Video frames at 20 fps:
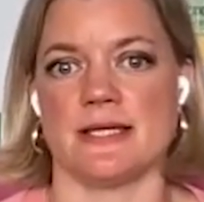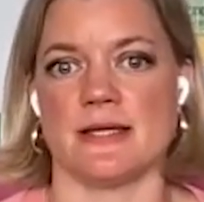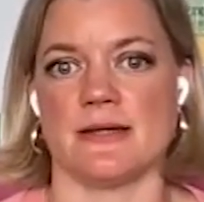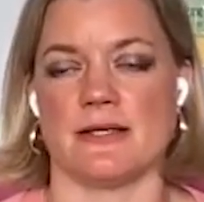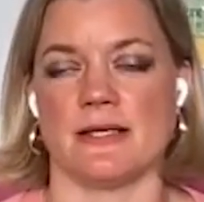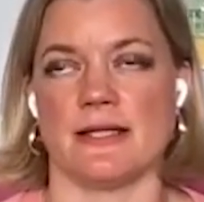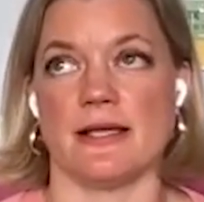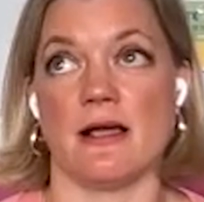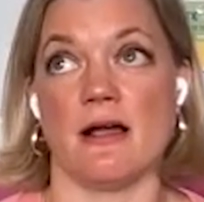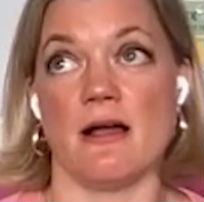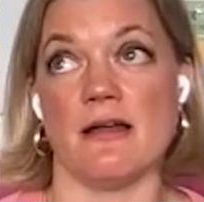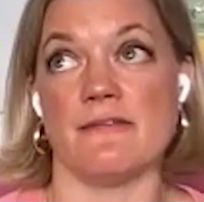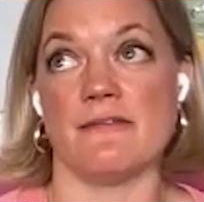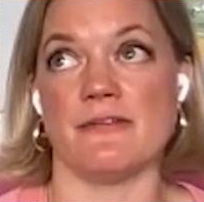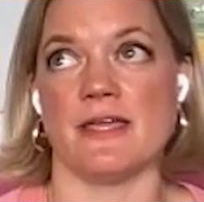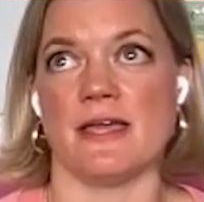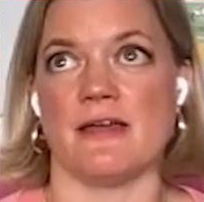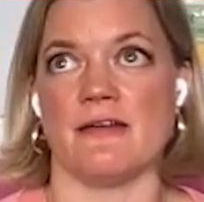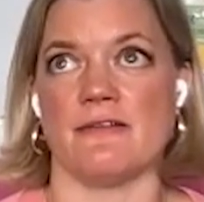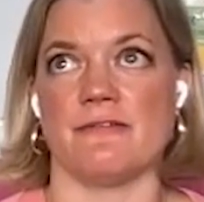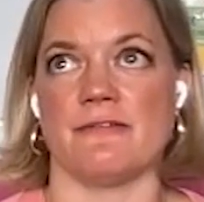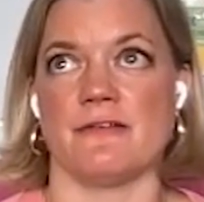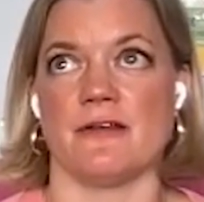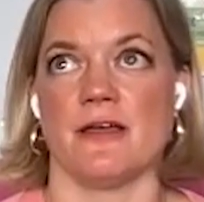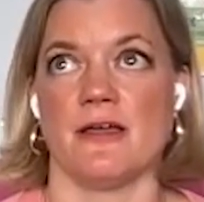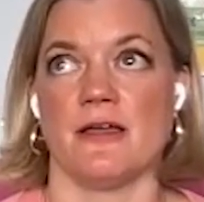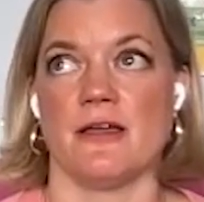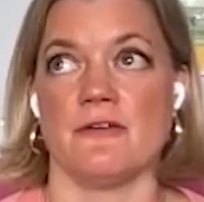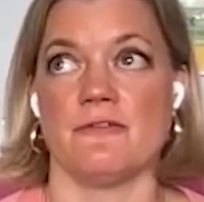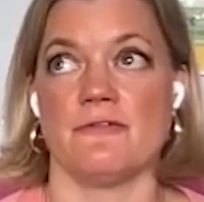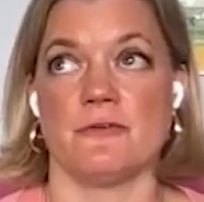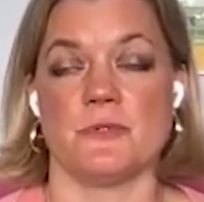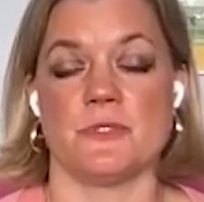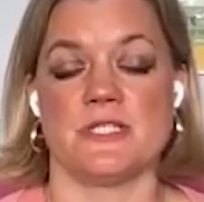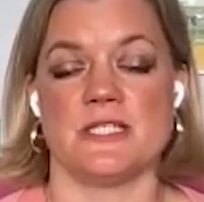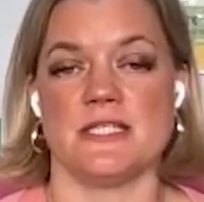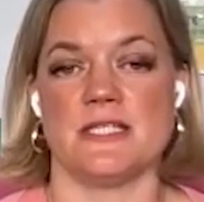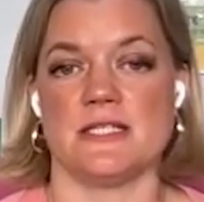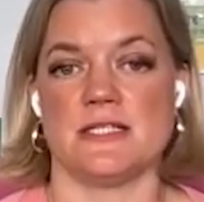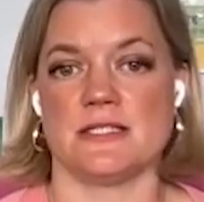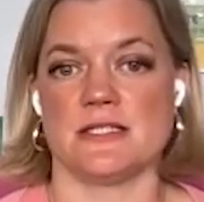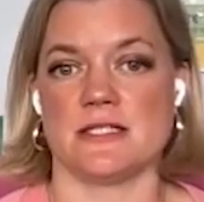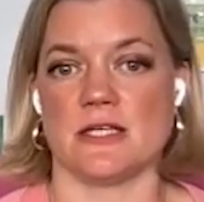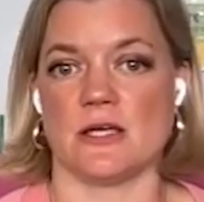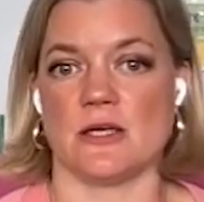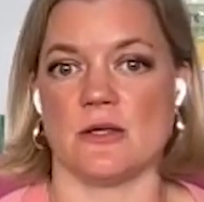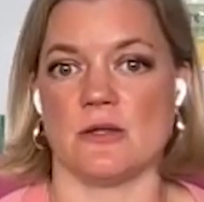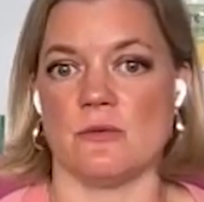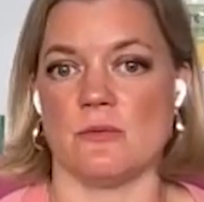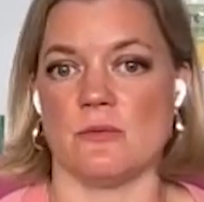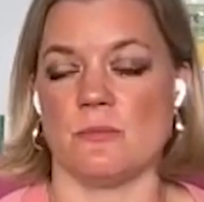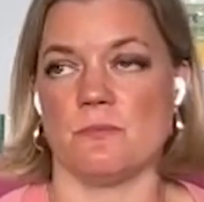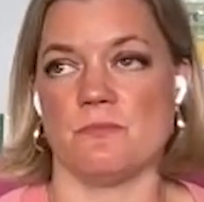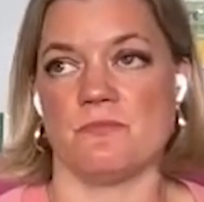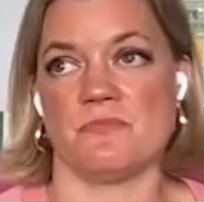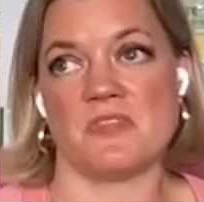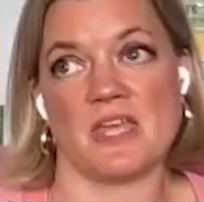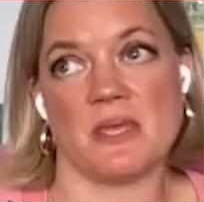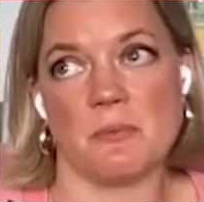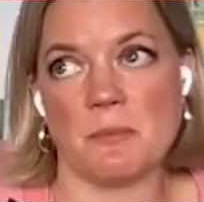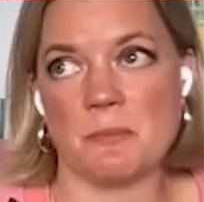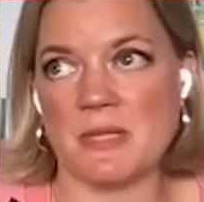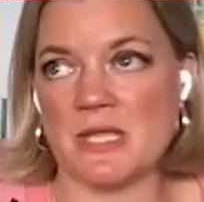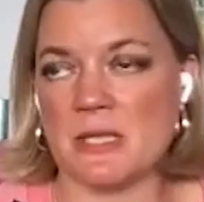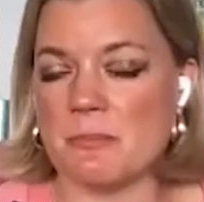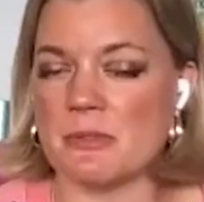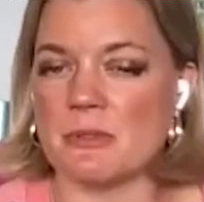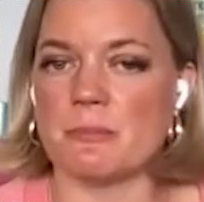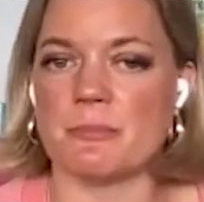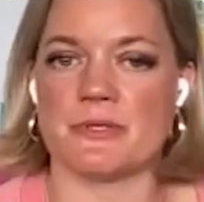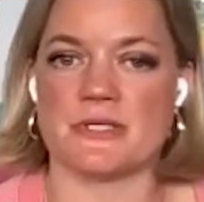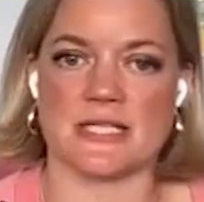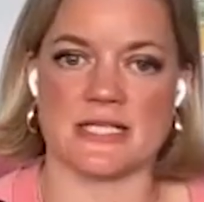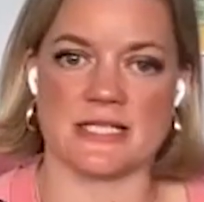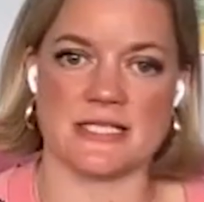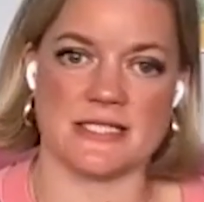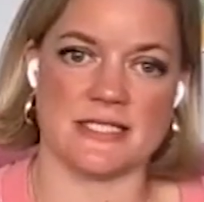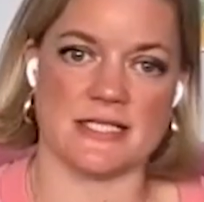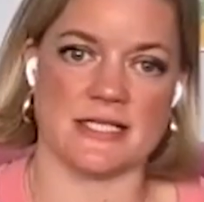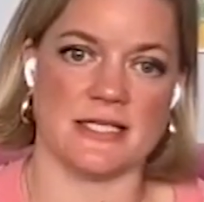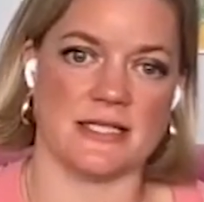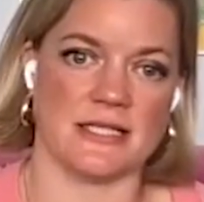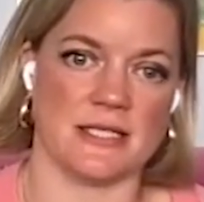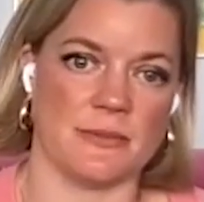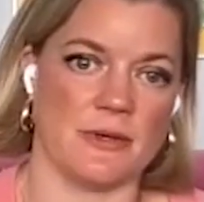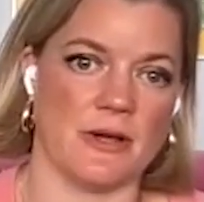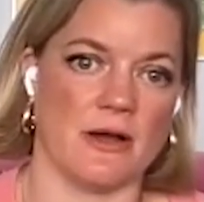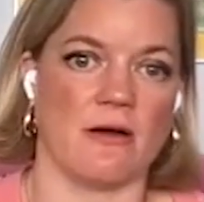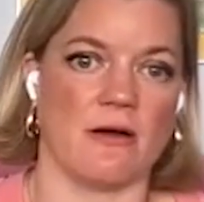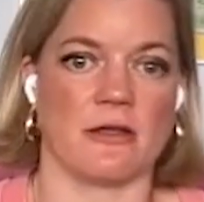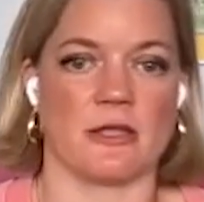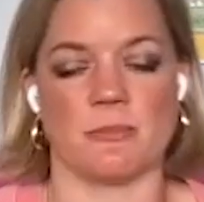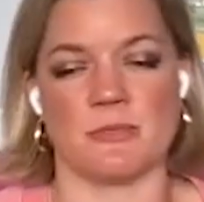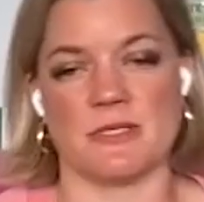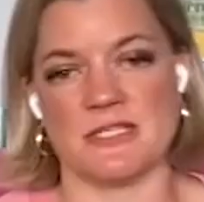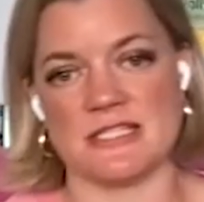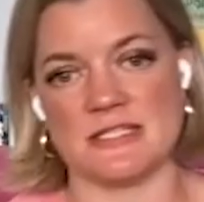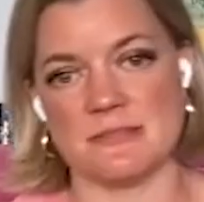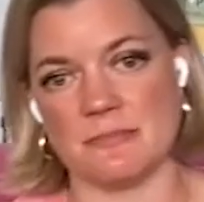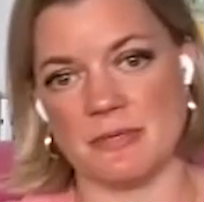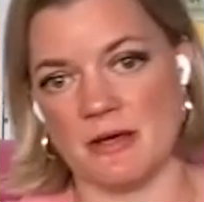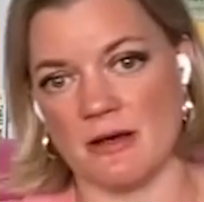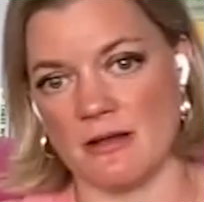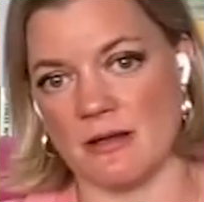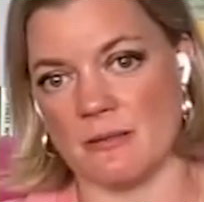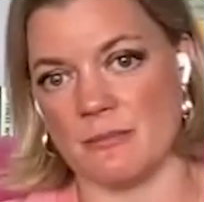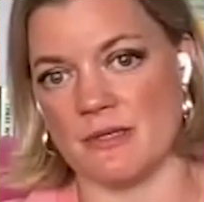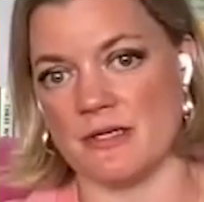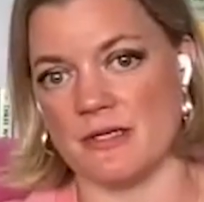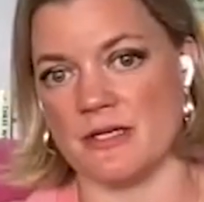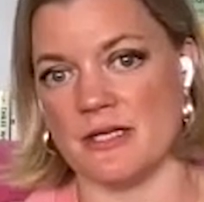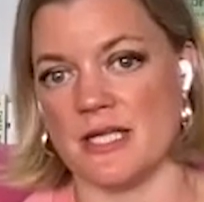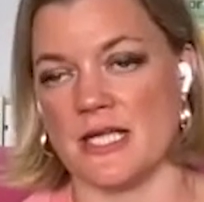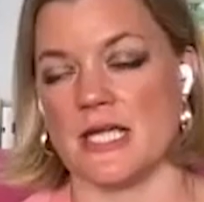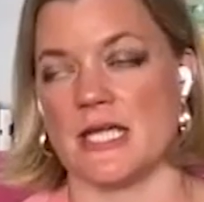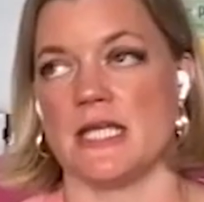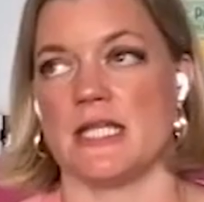And like IVF, 40 years ago, there were people protesting, there were arguments in Parliament,